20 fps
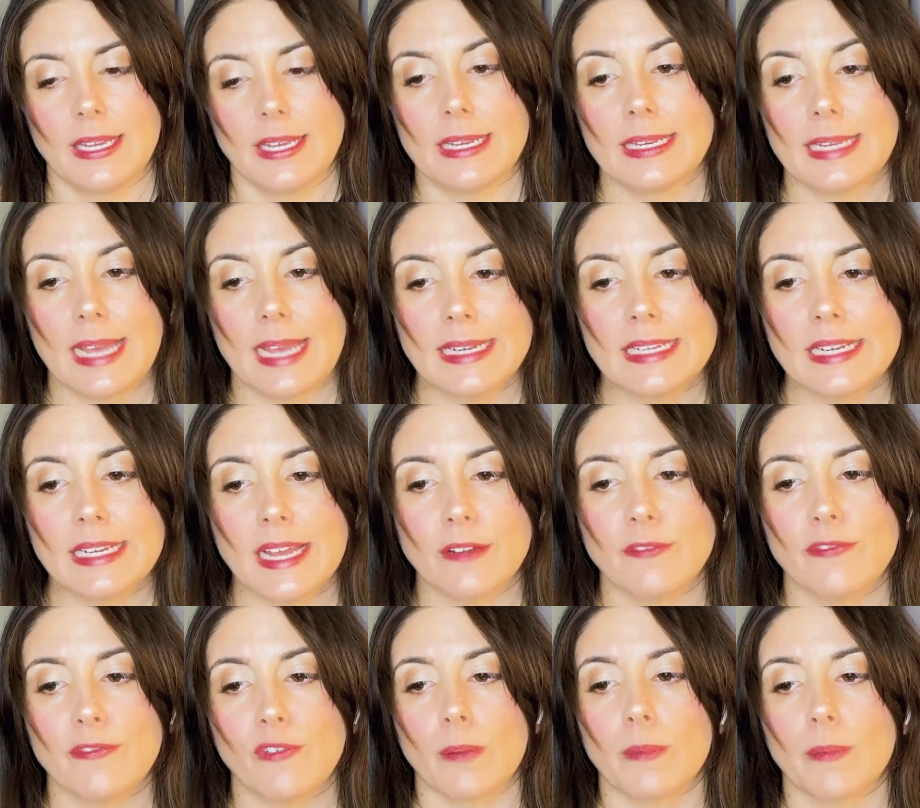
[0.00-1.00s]
99
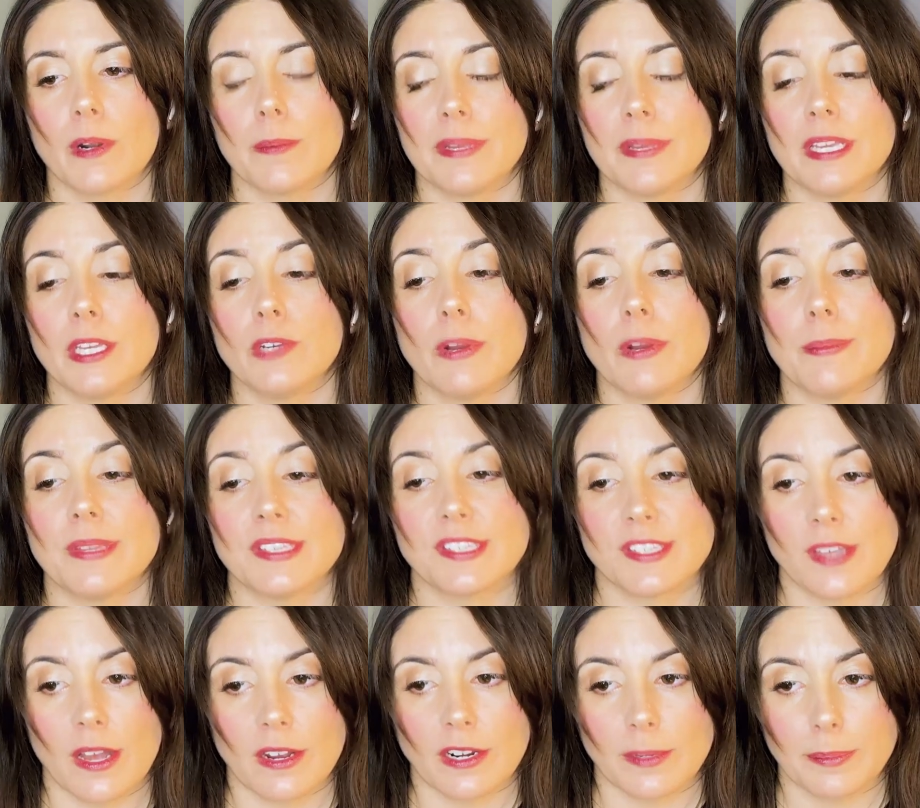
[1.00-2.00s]
former BU women's
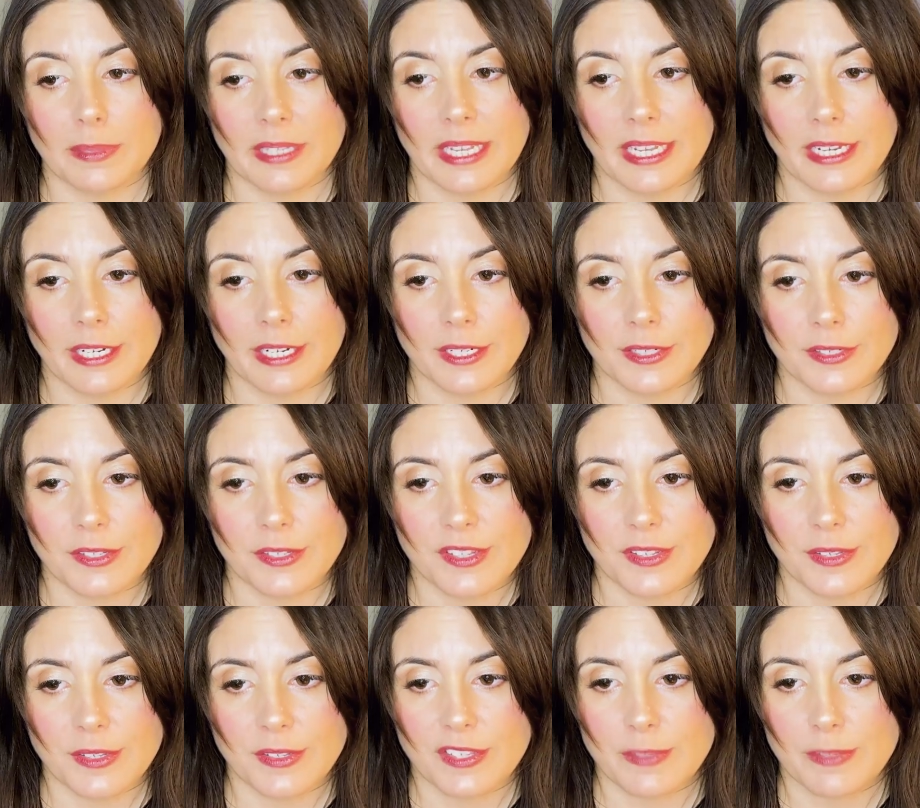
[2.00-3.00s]
soccer players
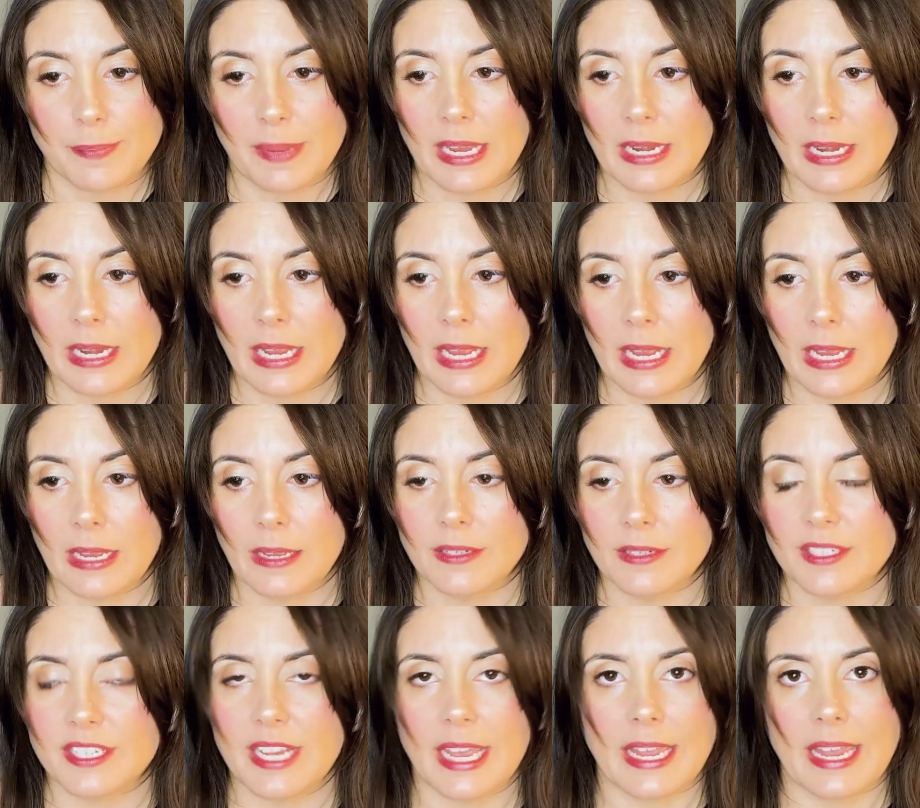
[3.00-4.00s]

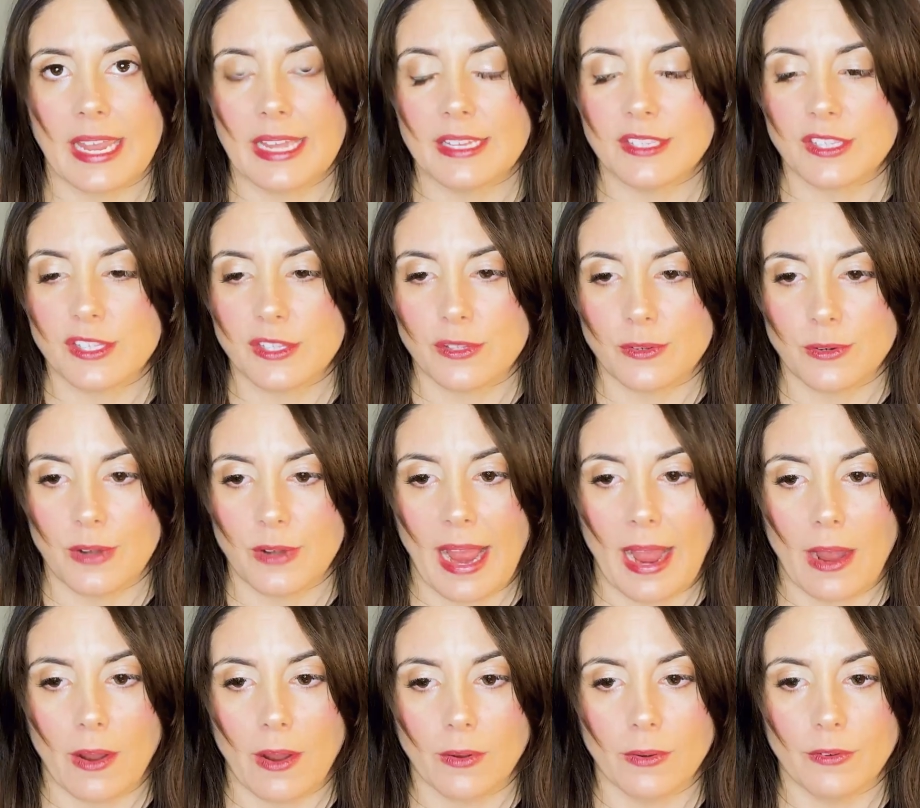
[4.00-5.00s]
spanning decades
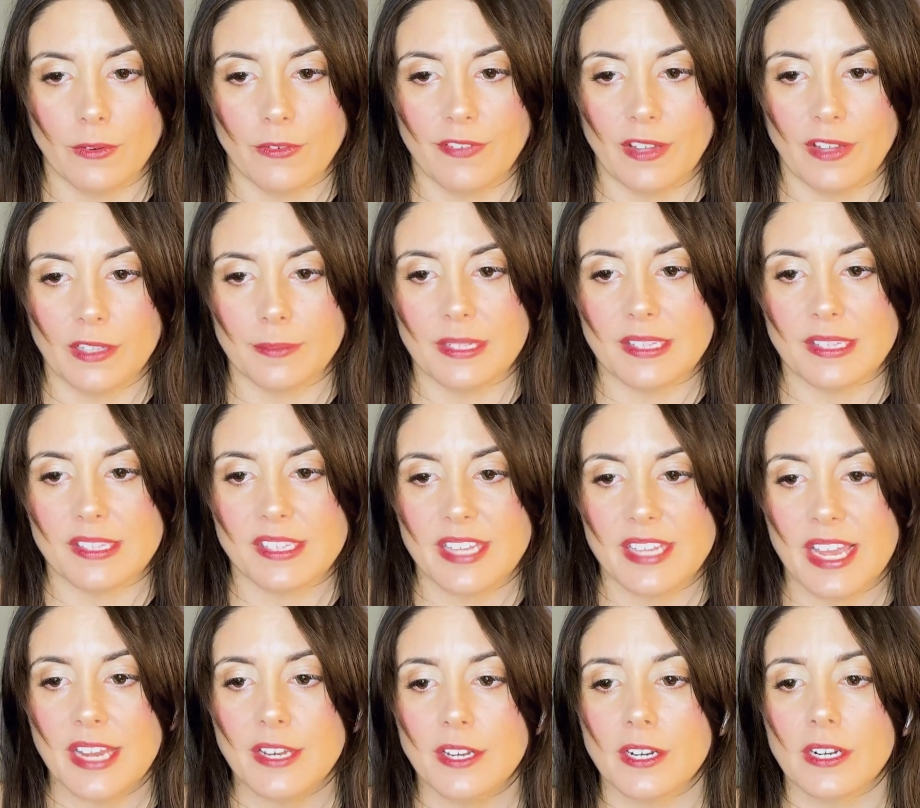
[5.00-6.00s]
throughout Feldman's
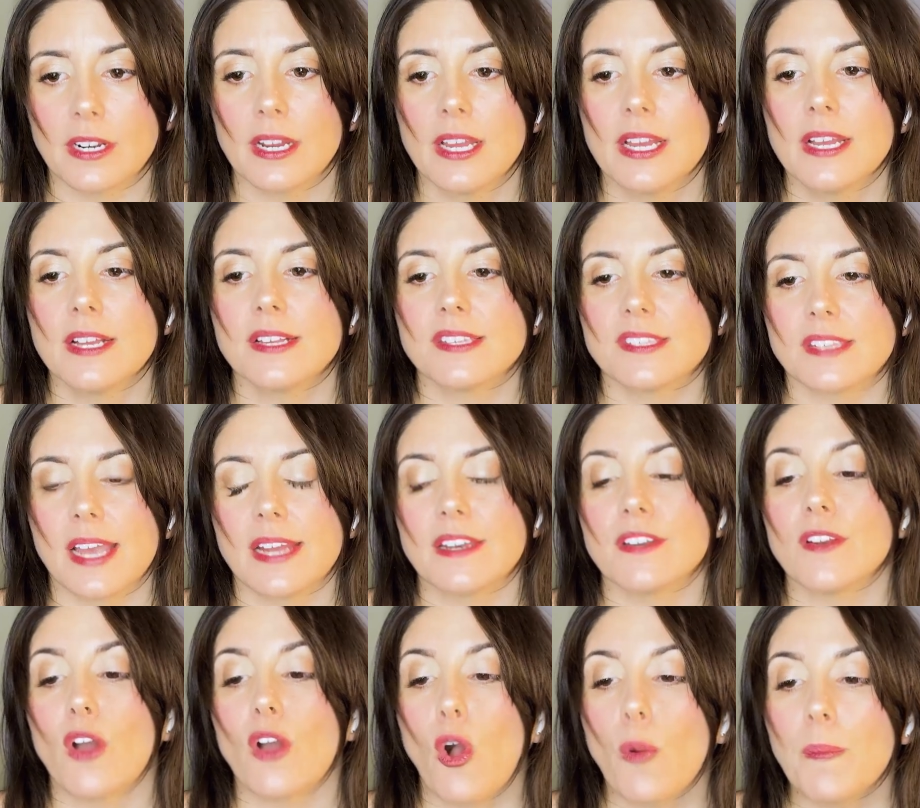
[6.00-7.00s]
tenure signed
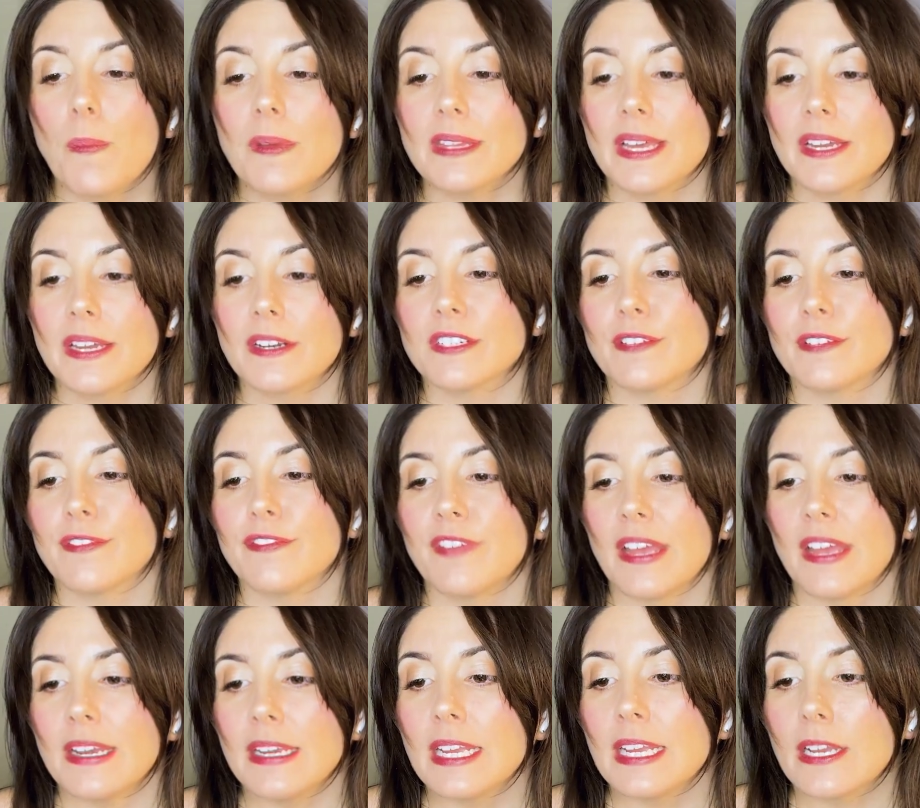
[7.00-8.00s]
an open letter
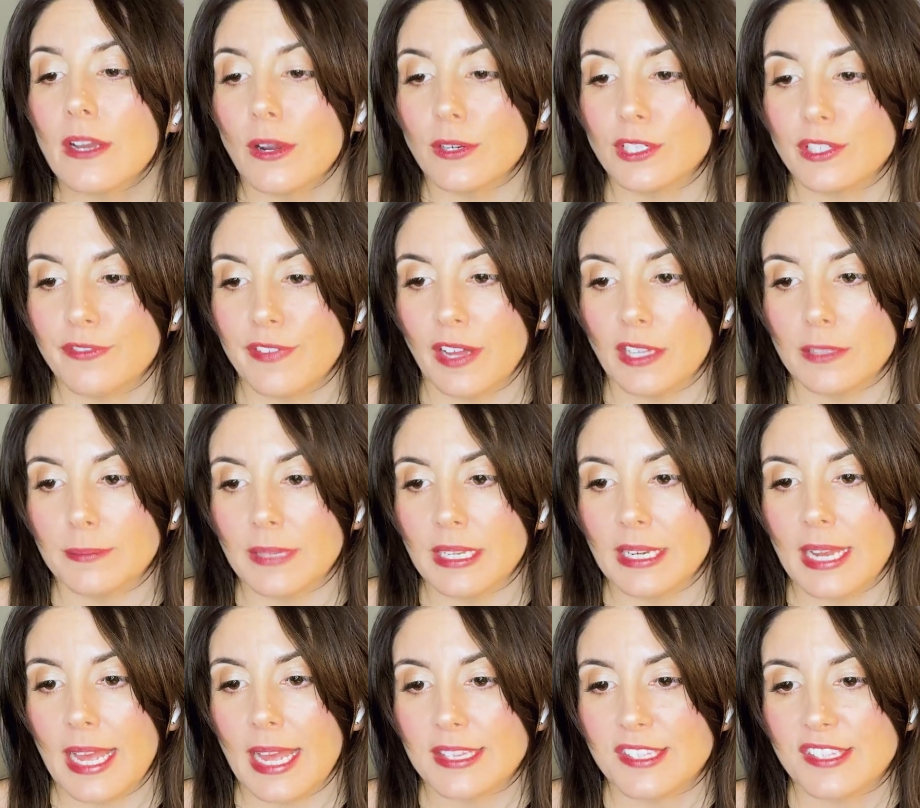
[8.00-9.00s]
defending Coach
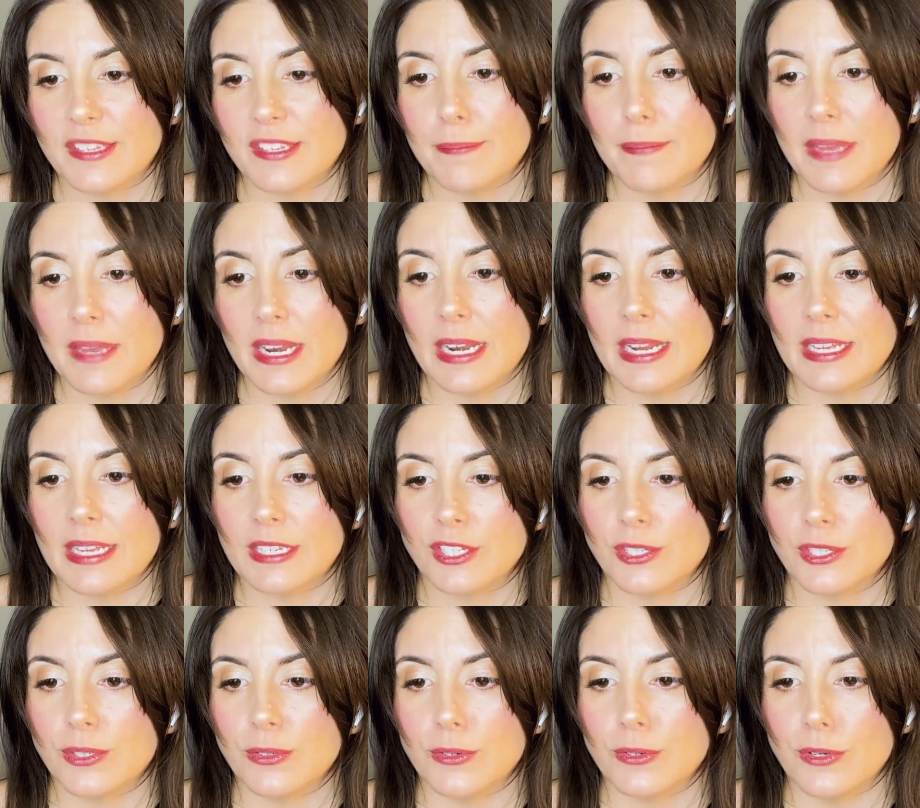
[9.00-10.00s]
Feldman and submitted it
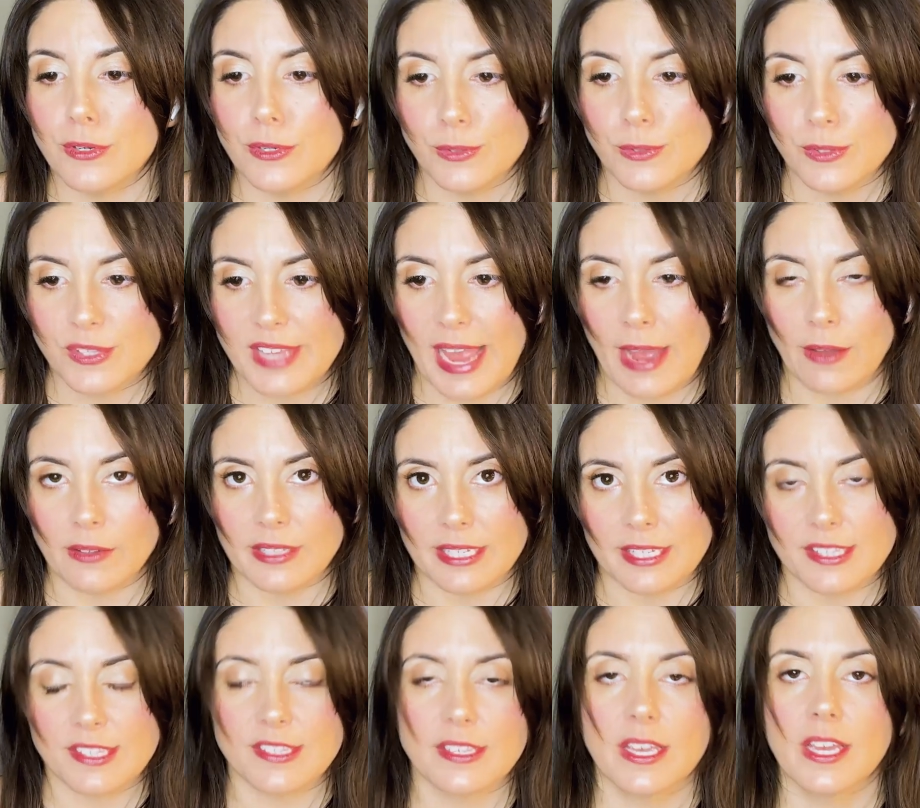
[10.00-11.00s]
to news
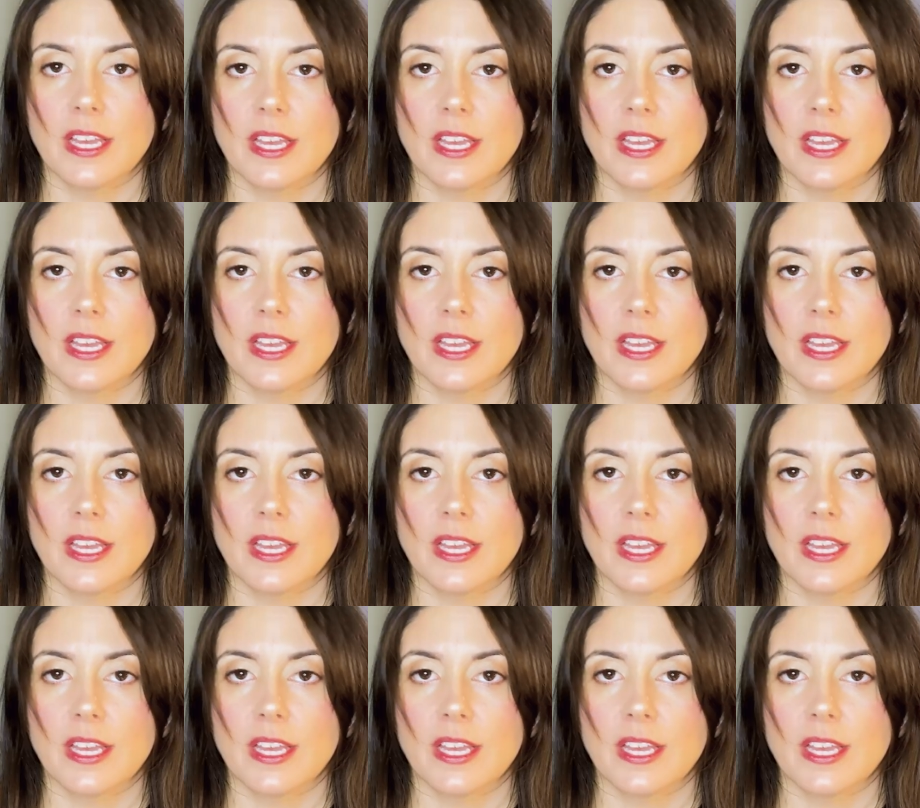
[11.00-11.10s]
outlets.